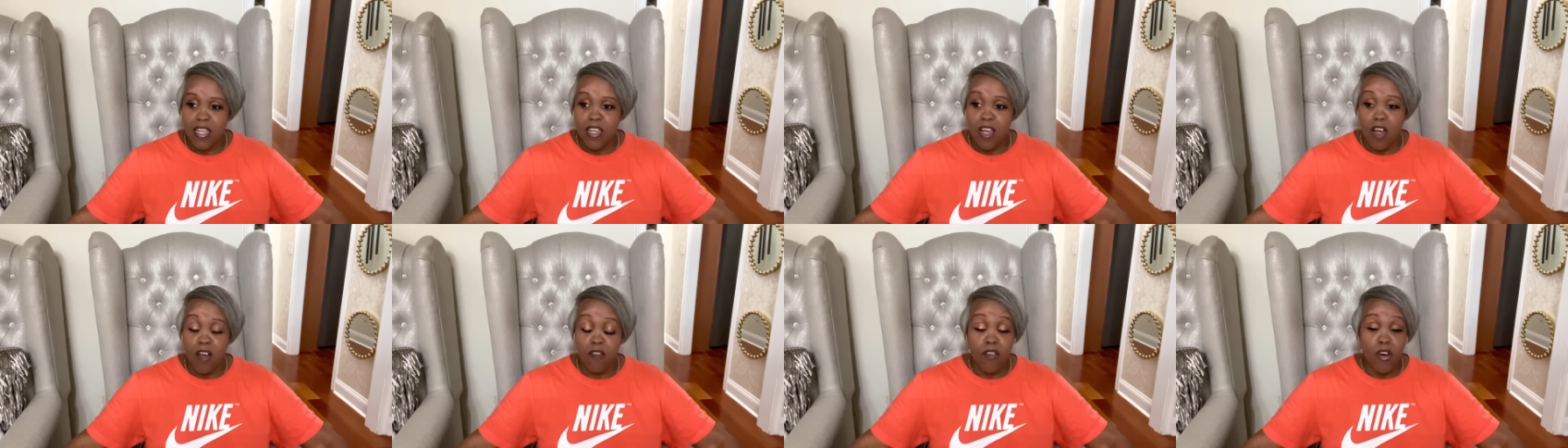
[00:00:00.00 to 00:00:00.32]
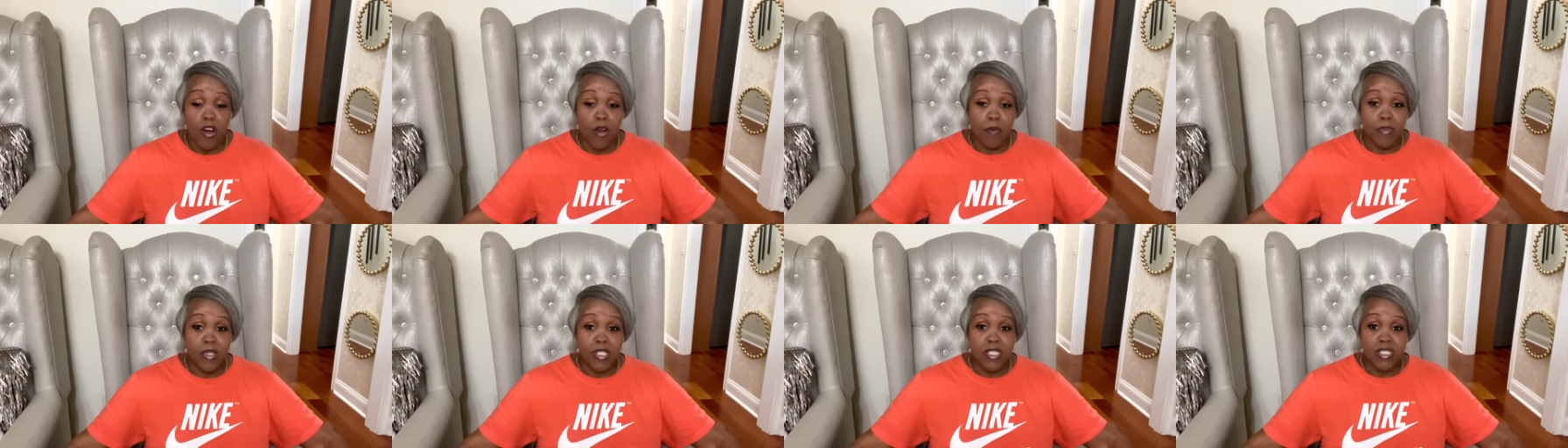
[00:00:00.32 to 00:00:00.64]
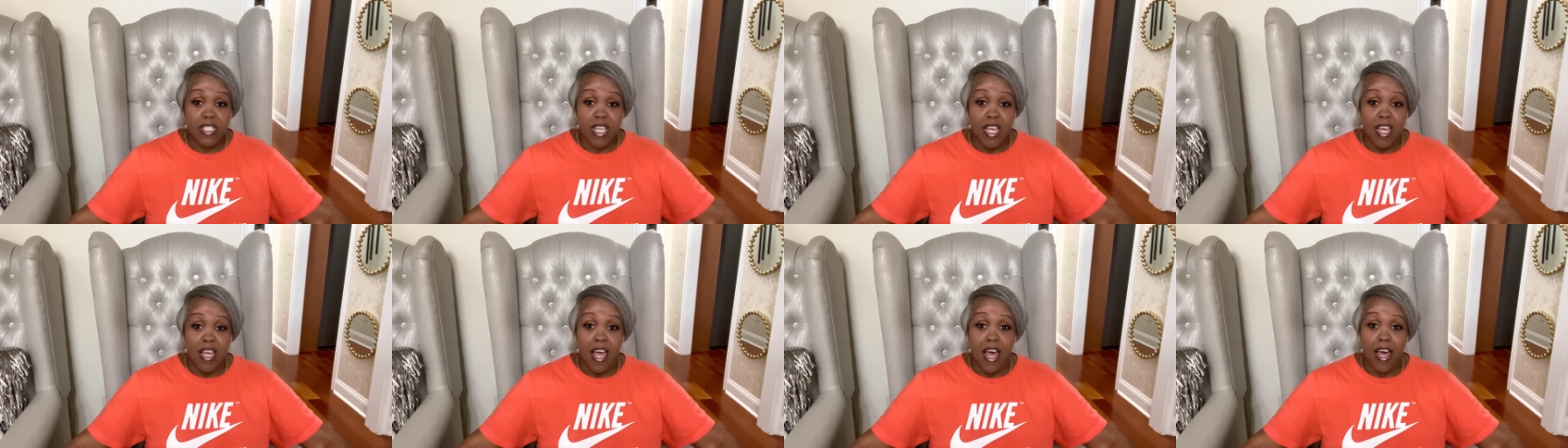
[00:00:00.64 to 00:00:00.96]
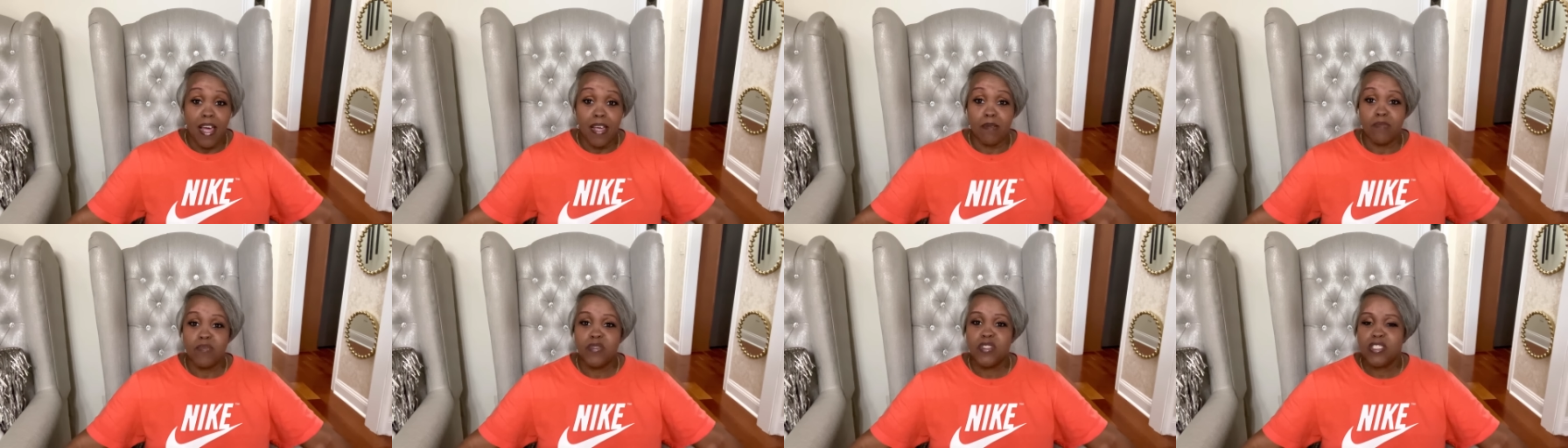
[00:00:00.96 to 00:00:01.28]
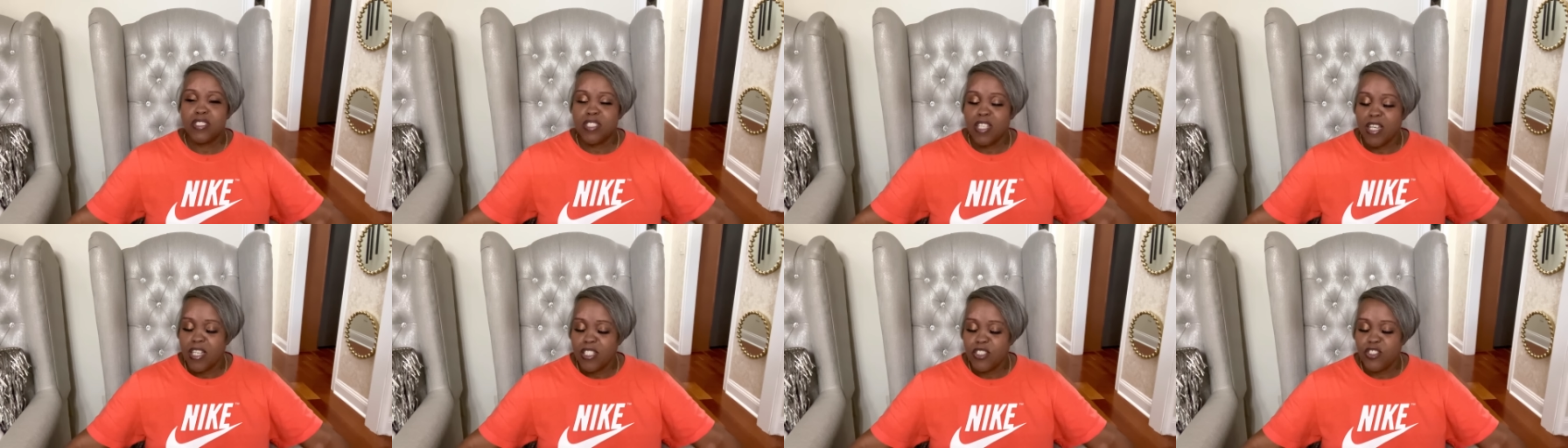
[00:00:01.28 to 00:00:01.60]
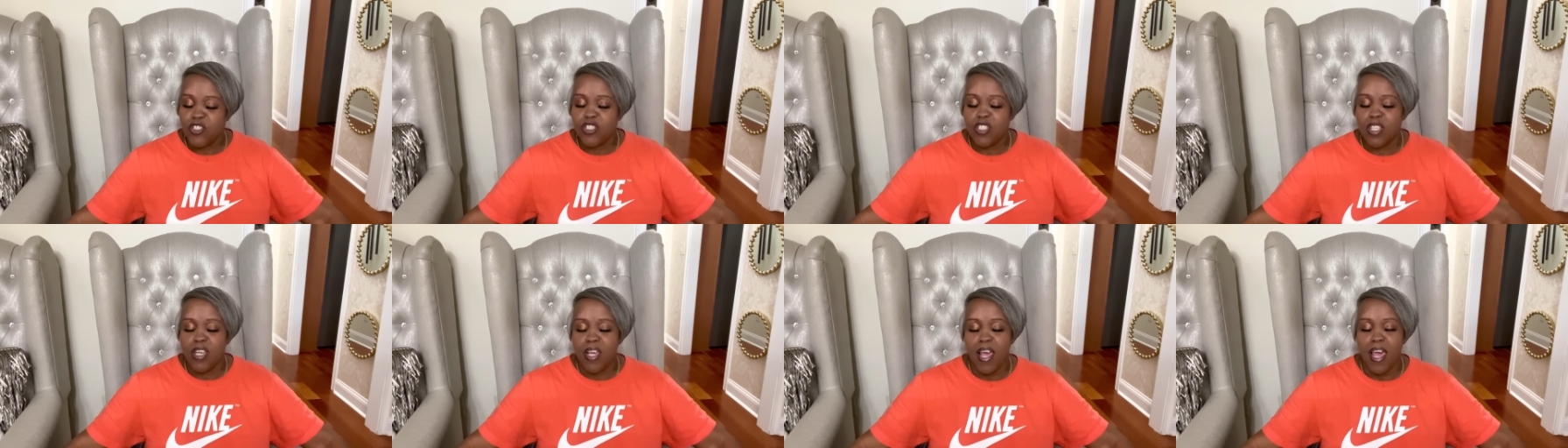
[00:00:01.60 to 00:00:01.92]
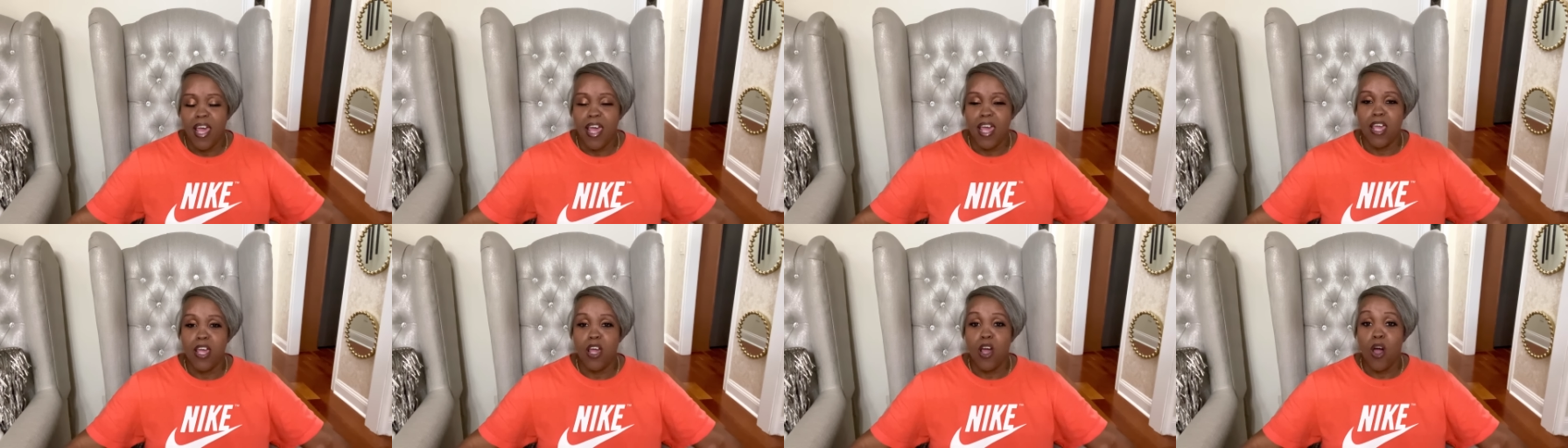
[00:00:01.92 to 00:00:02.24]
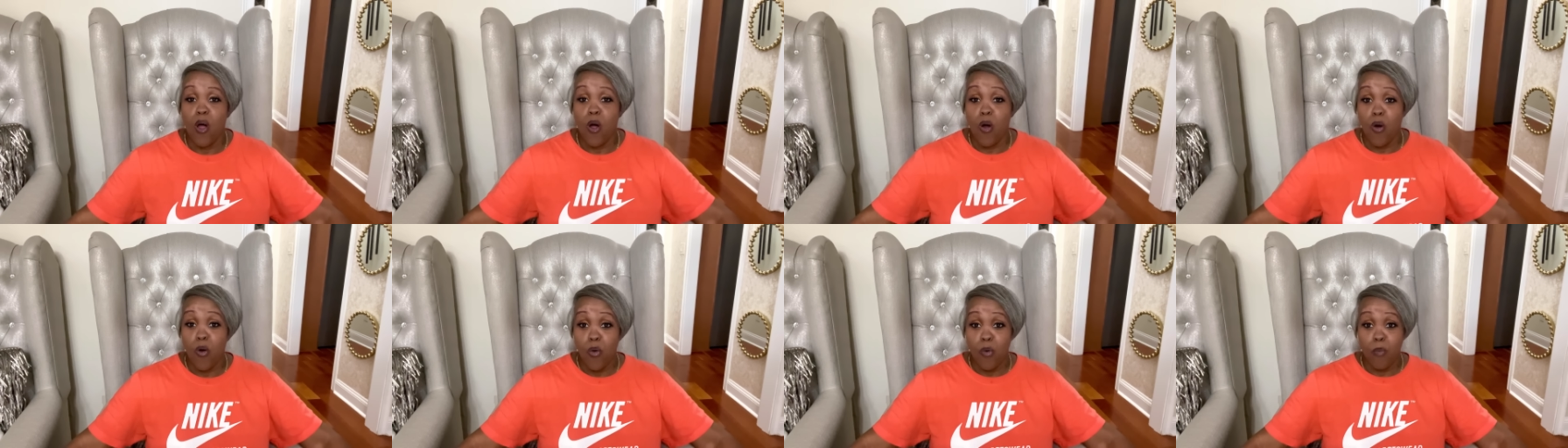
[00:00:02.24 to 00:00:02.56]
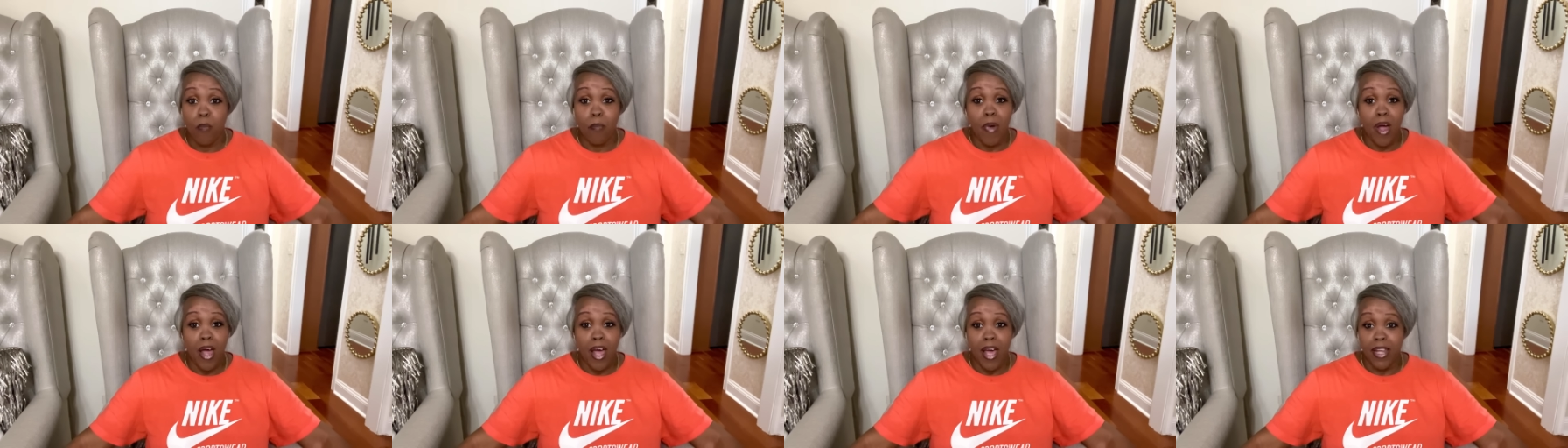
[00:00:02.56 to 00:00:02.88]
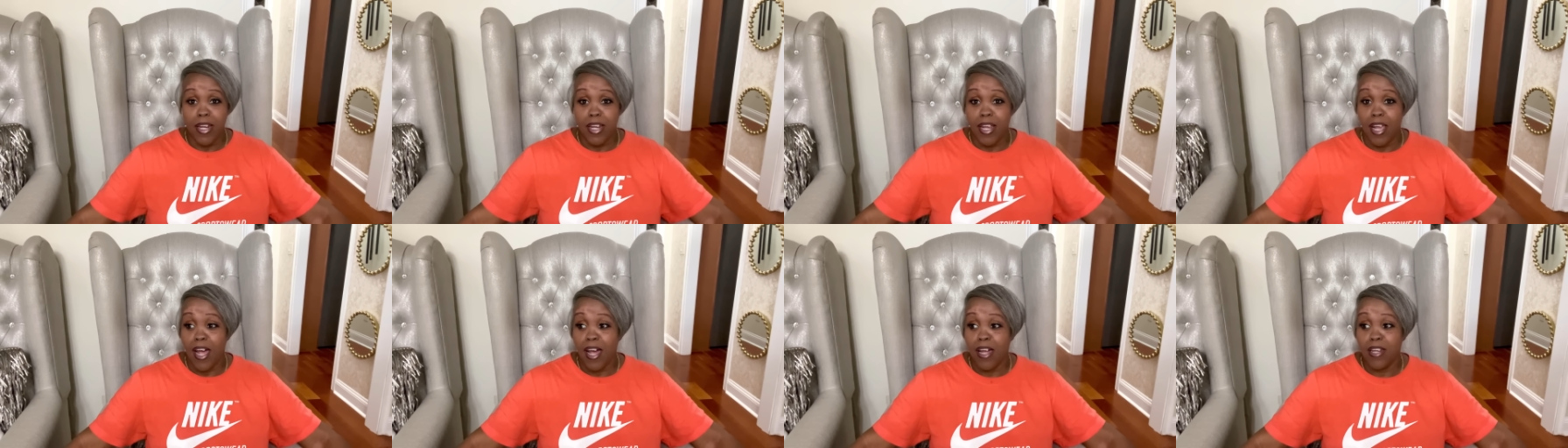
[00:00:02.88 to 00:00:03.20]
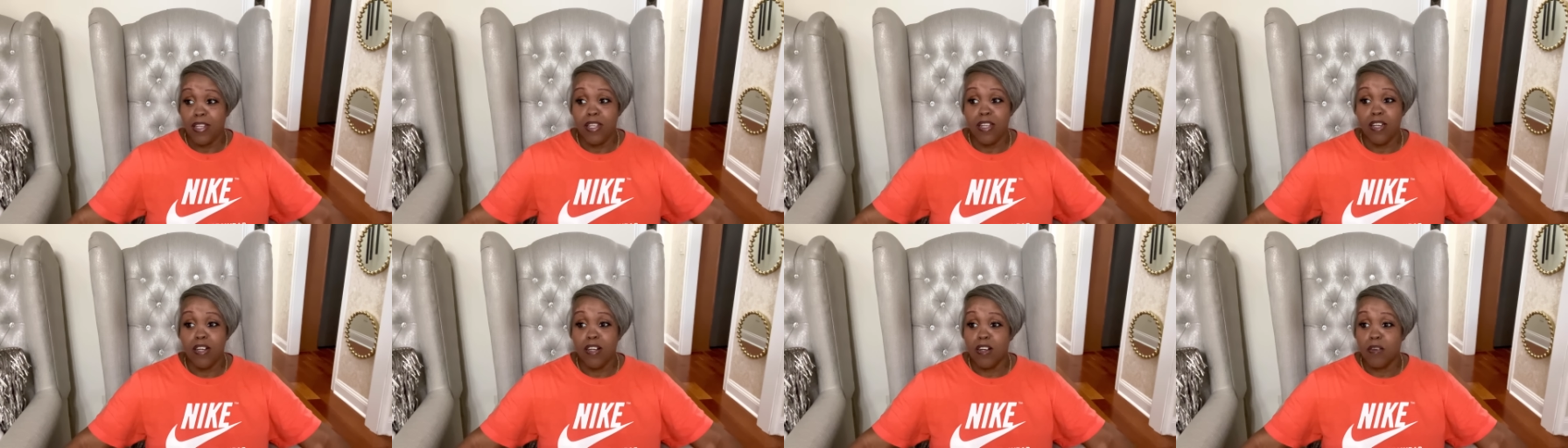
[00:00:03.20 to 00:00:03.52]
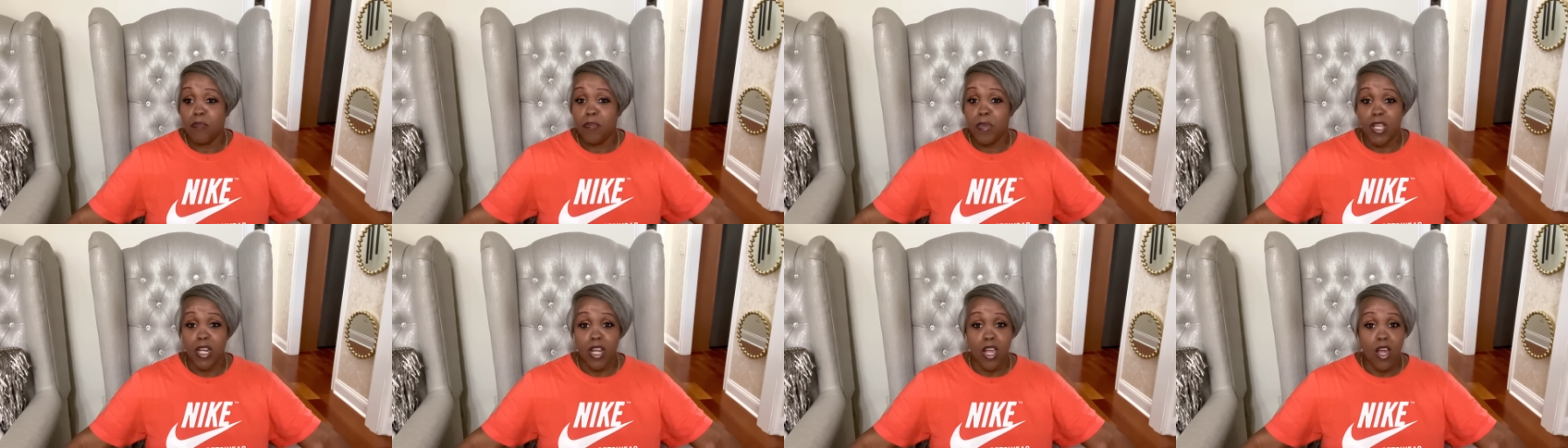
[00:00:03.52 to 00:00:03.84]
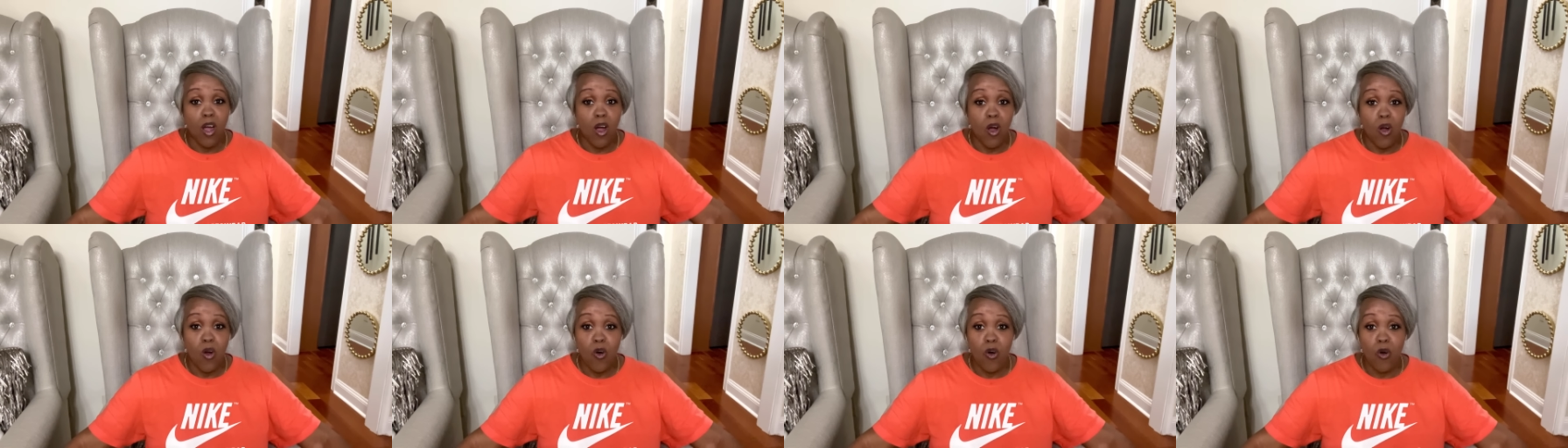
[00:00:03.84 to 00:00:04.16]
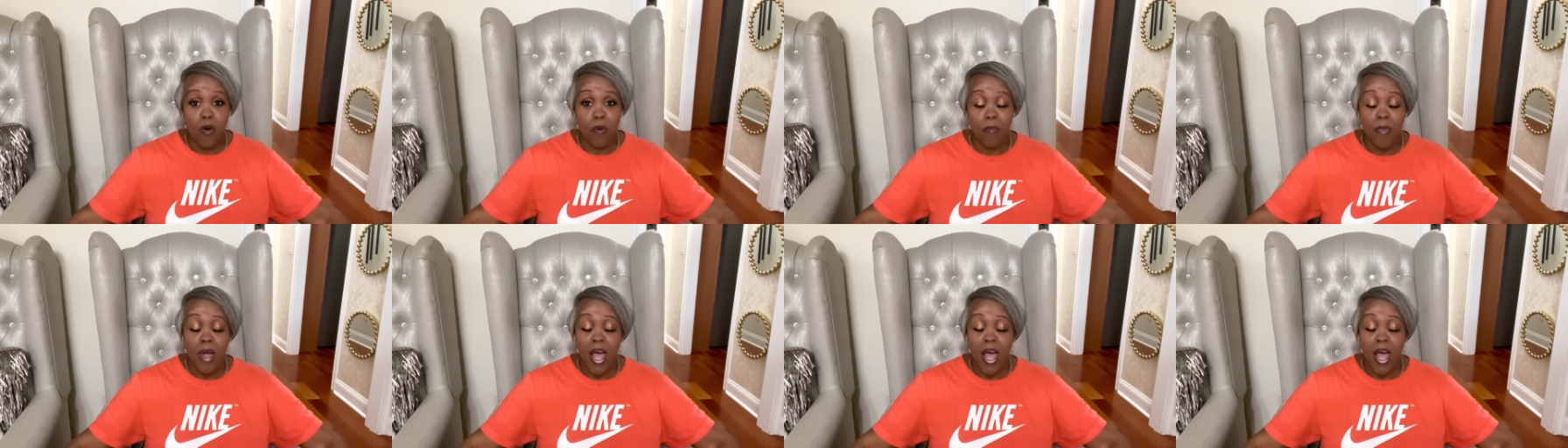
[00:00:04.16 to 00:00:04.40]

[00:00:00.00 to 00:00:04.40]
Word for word: Y'all heard me say I am such a homebody. I love being at home.